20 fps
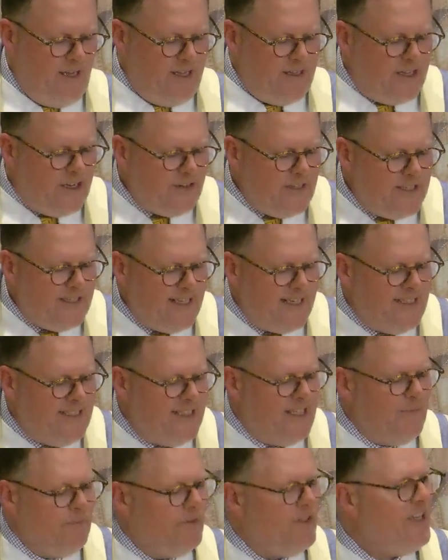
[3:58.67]
There is a
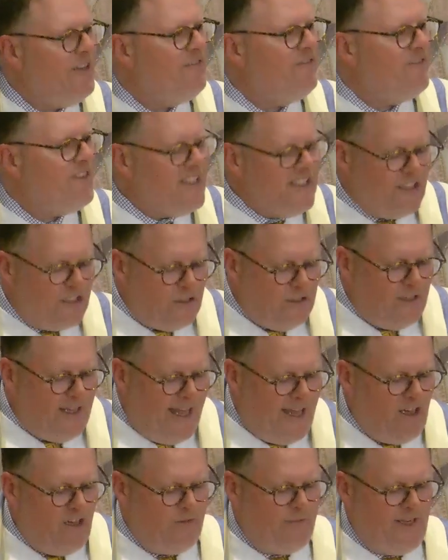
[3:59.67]
deeply physical
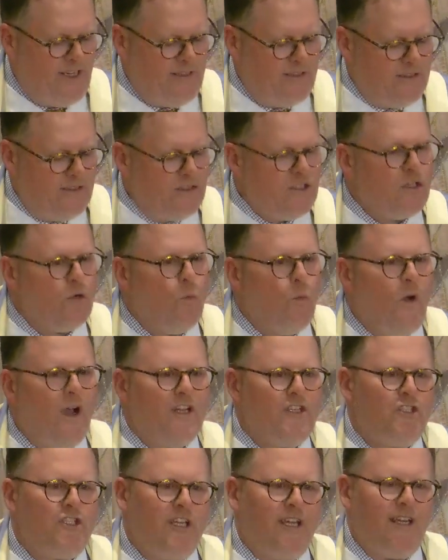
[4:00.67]
element to
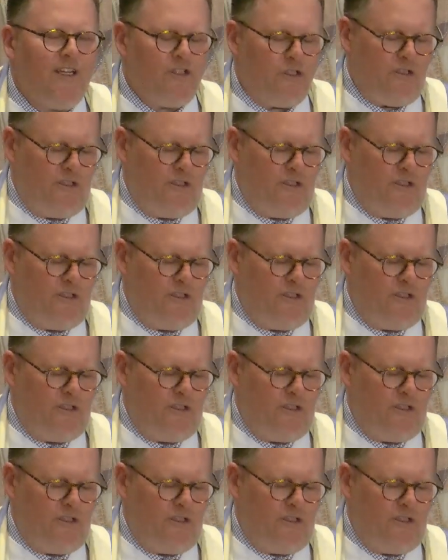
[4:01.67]
what change